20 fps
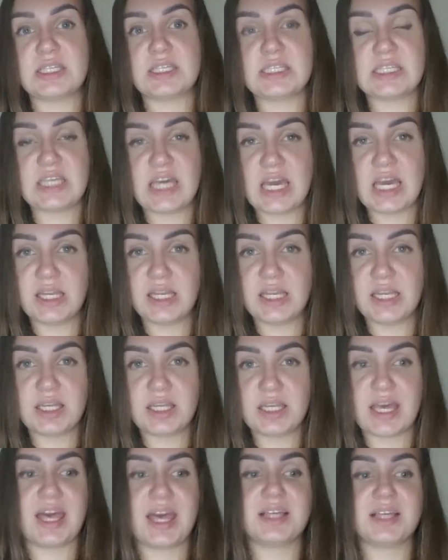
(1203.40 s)
cascading
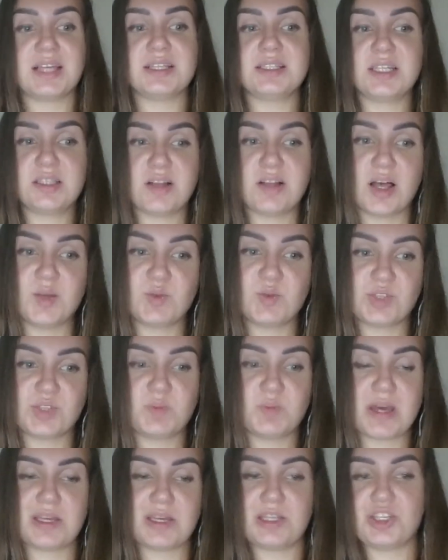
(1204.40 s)
and decline result
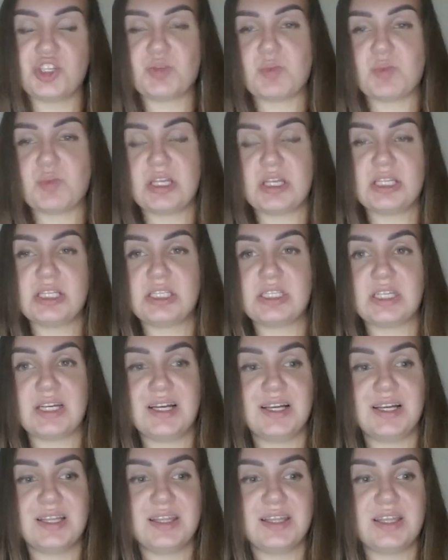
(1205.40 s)
management,
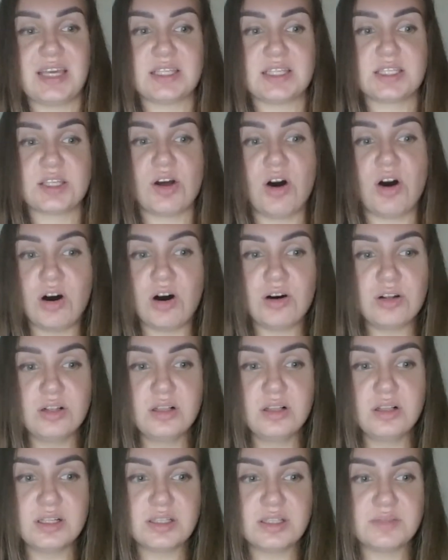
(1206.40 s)
that's
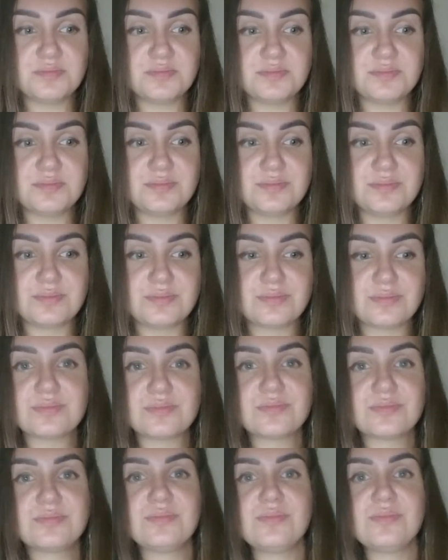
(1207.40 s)
all.
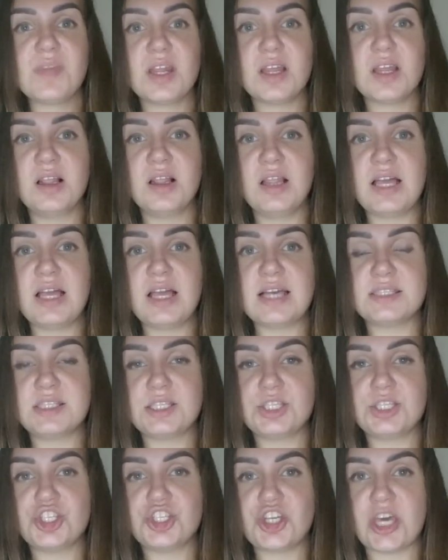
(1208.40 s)

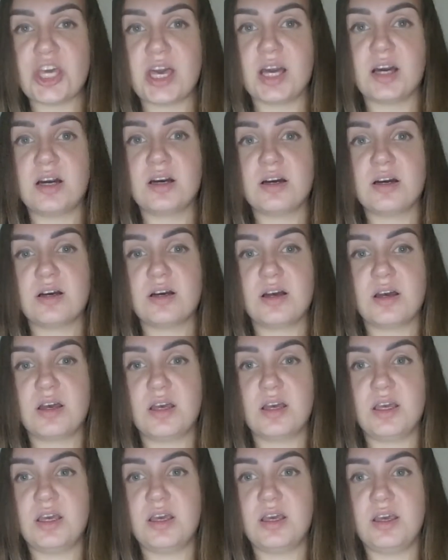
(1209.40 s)
Let's check
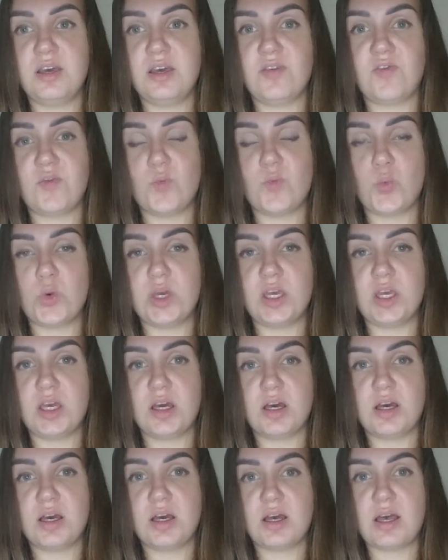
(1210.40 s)
if we
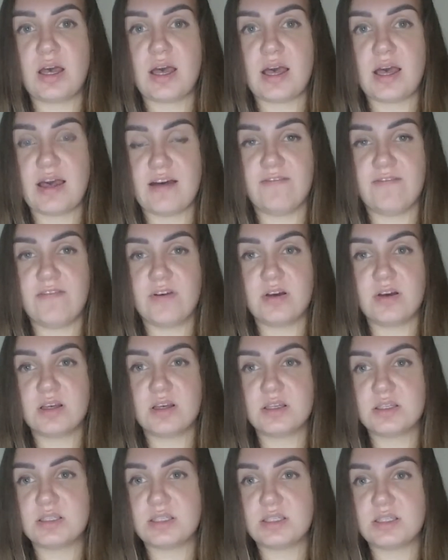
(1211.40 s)
have
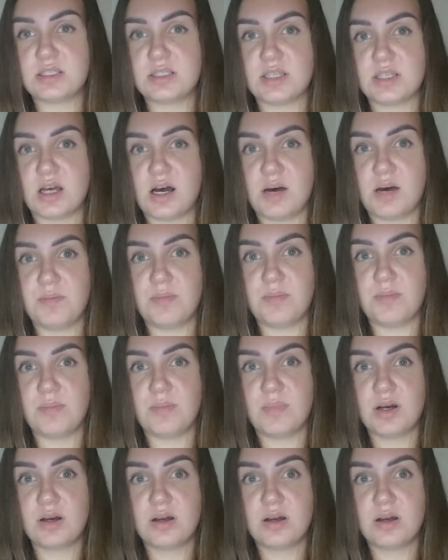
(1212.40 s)
some